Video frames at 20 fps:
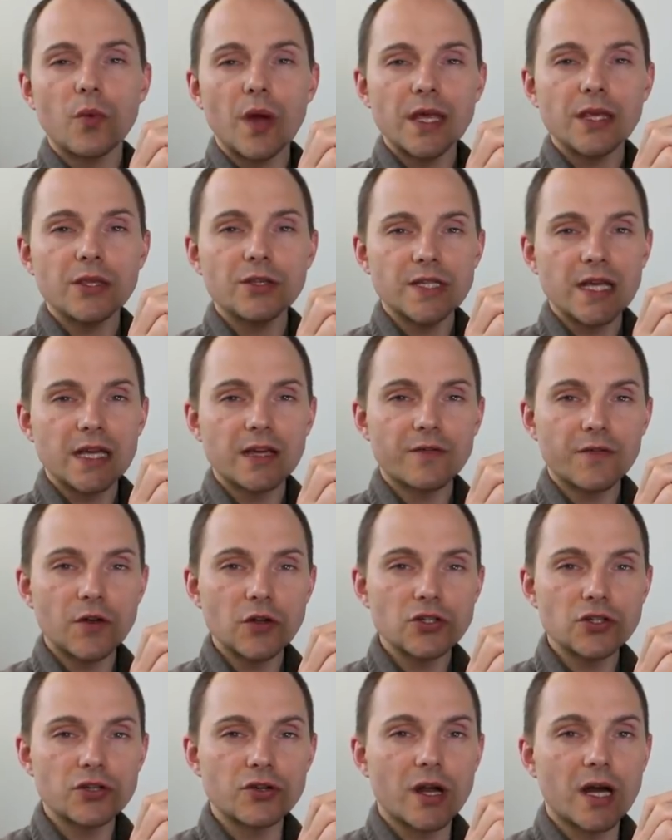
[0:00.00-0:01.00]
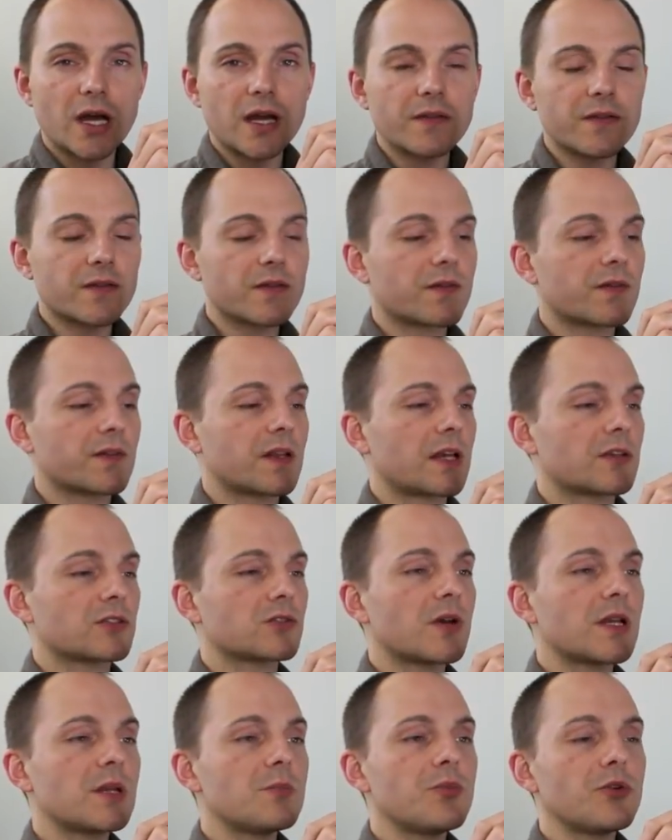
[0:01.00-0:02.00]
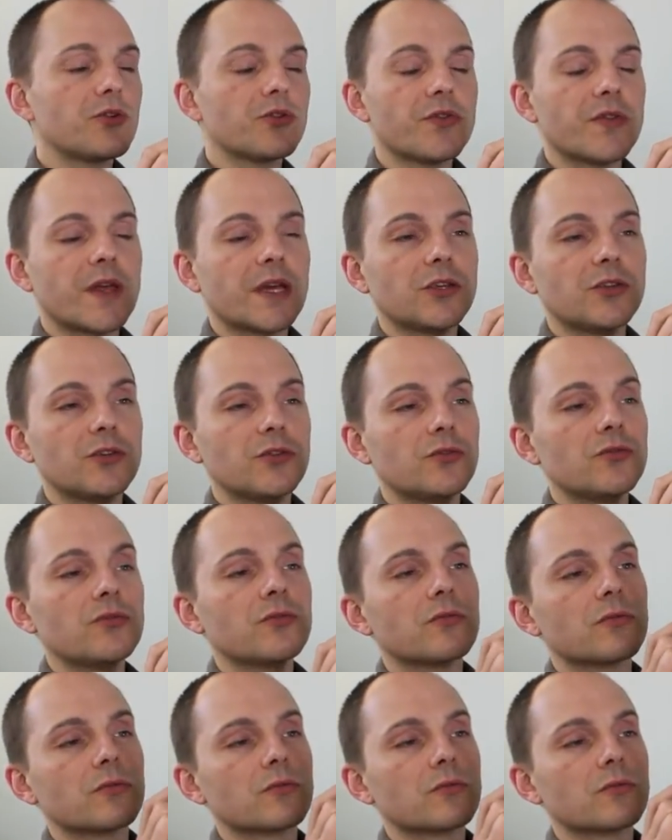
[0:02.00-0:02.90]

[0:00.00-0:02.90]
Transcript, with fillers: way you take a photograph, now it's quite important that you